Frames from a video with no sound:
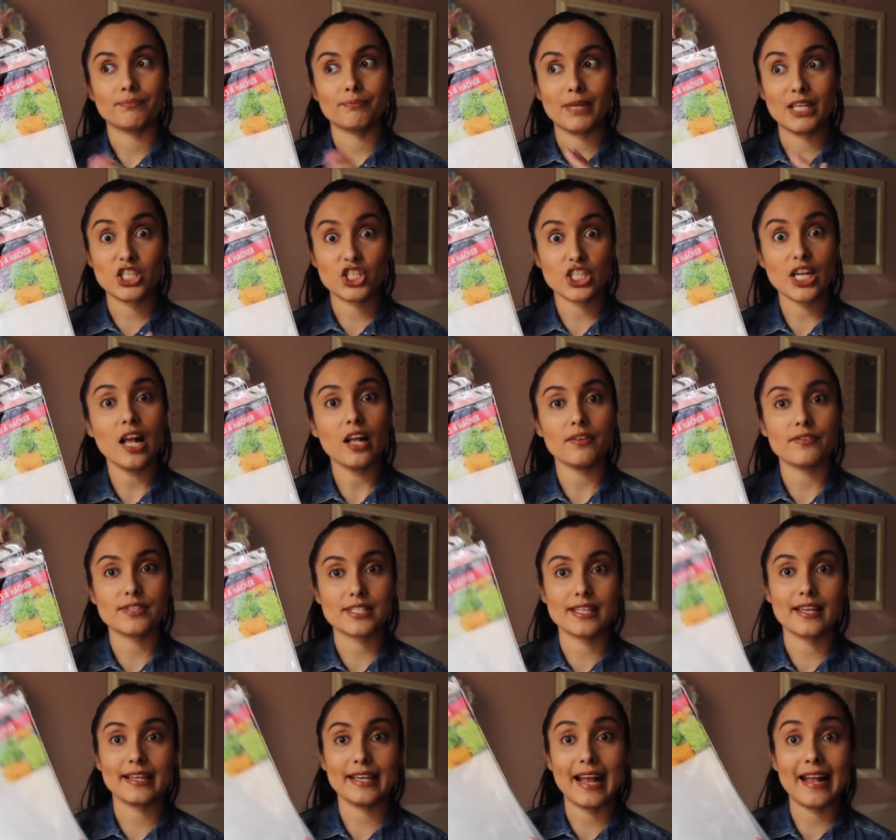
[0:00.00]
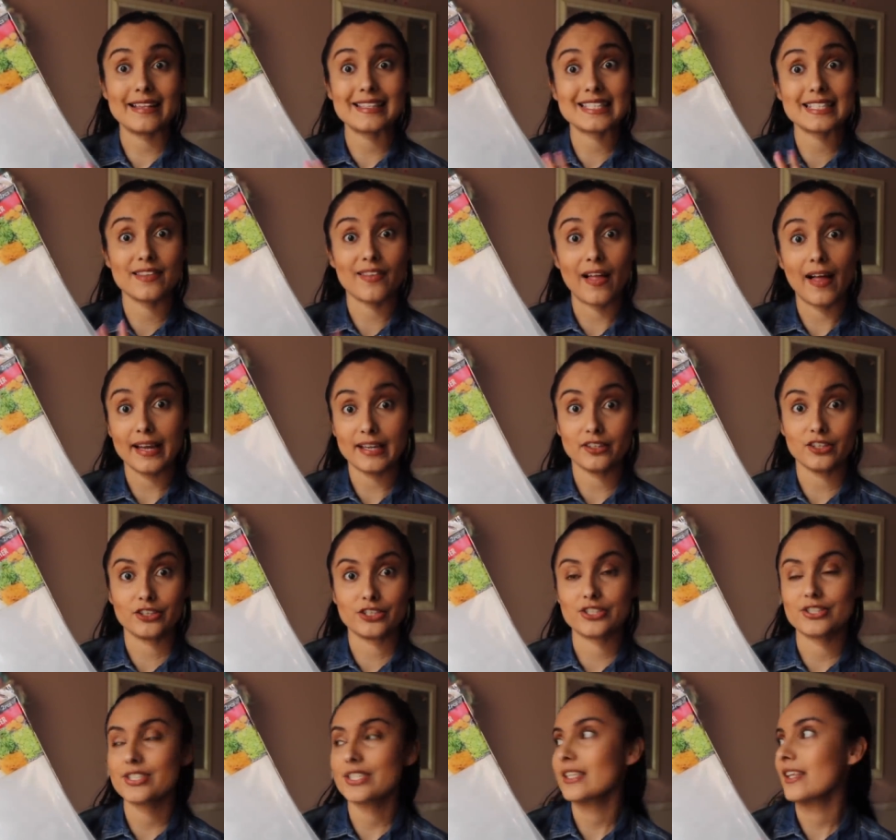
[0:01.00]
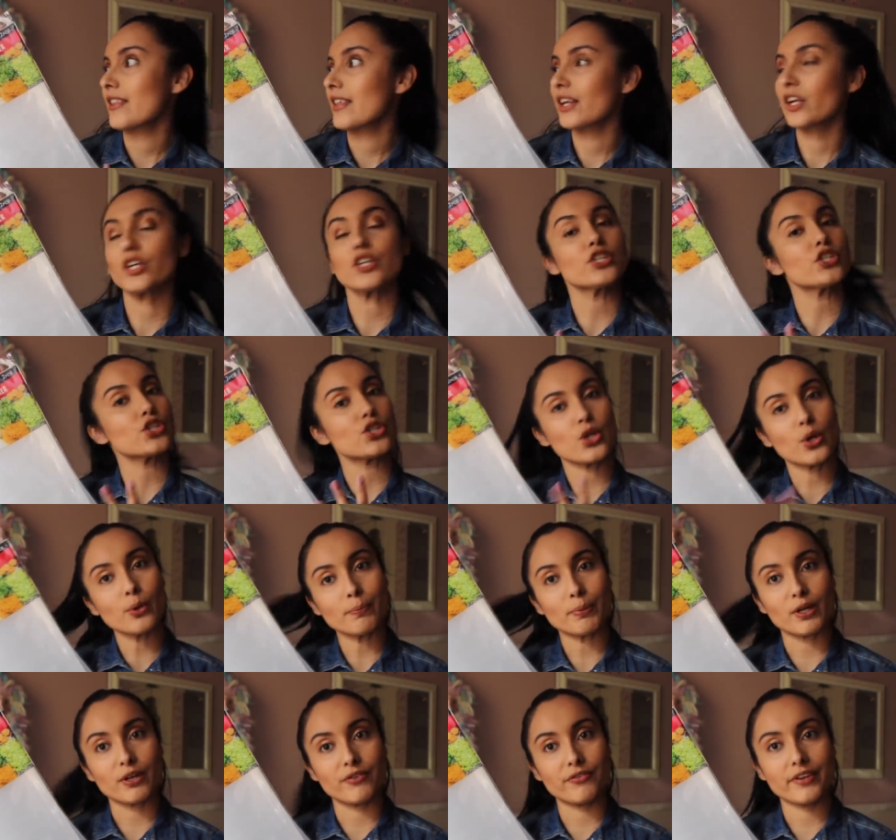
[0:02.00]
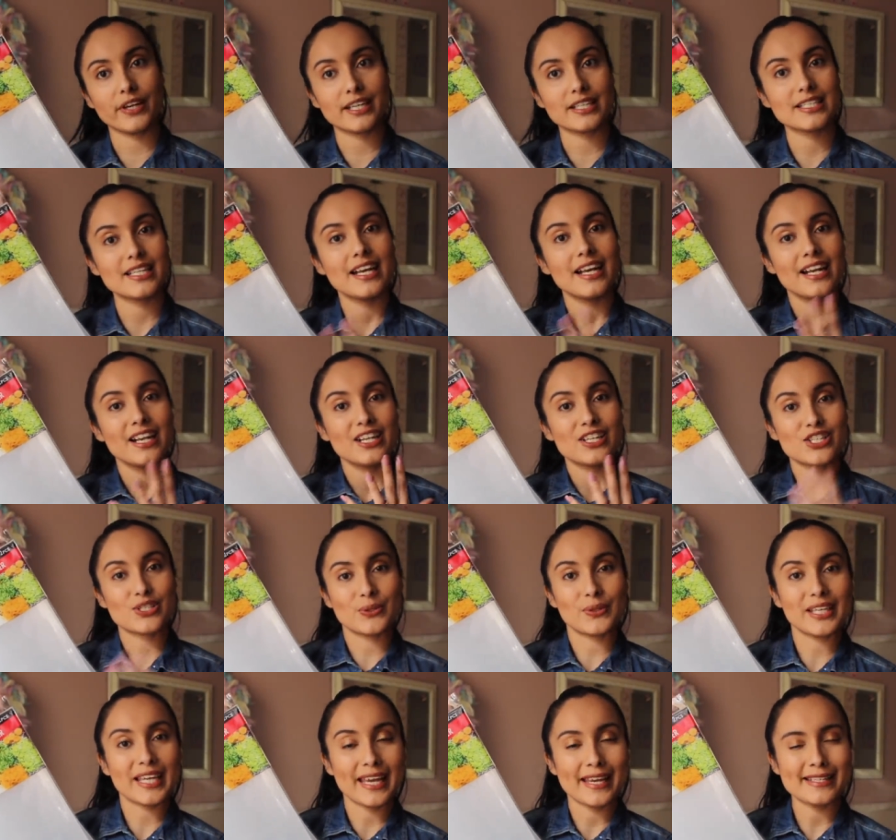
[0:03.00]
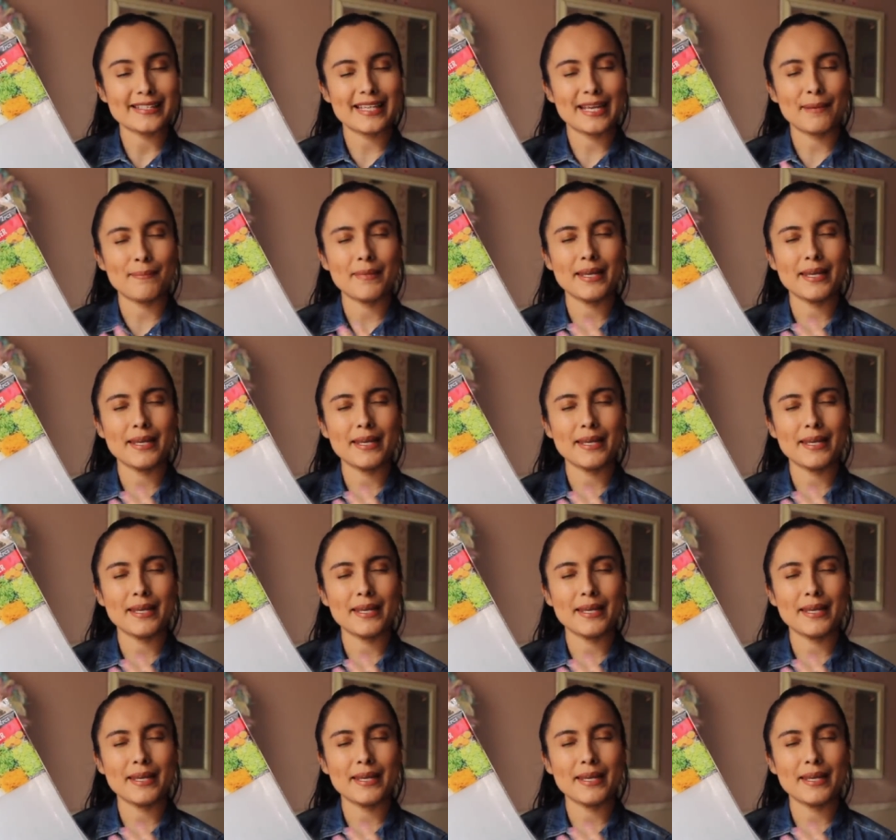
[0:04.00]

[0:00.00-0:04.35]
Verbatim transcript: my shelves, like as liners. They are so perfect, so in case I